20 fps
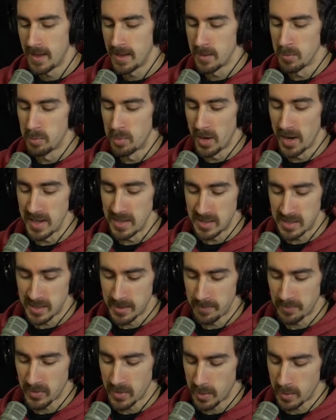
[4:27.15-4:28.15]
But
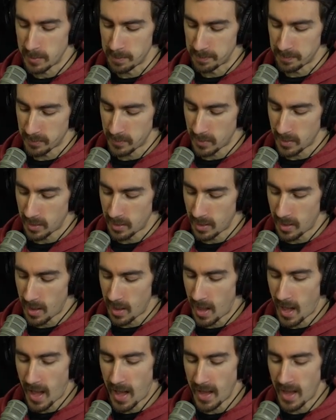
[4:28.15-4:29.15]

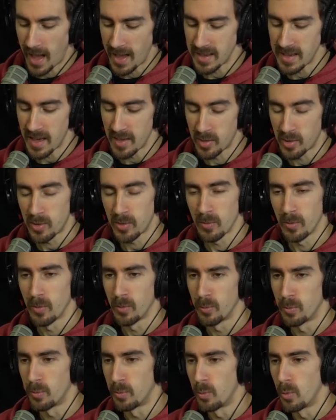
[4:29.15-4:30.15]
I guess
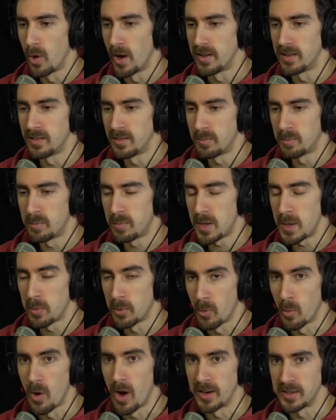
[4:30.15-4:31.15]
what
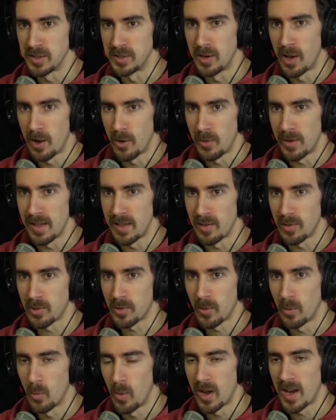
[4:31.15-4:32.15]
people want to know
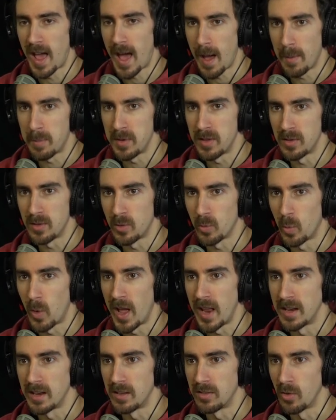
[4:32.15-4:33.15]
is what happens
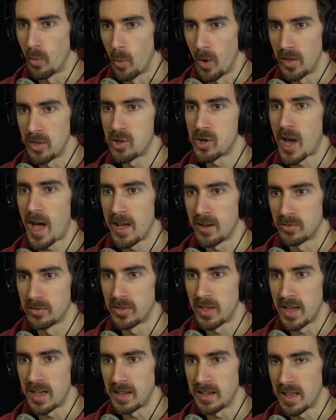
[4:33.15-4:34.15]
when the one-child
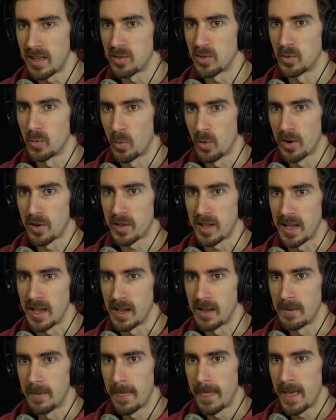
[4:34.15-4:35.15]
thing isn't
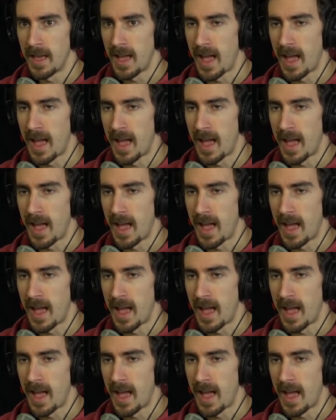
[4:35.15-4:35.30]
working, yeah,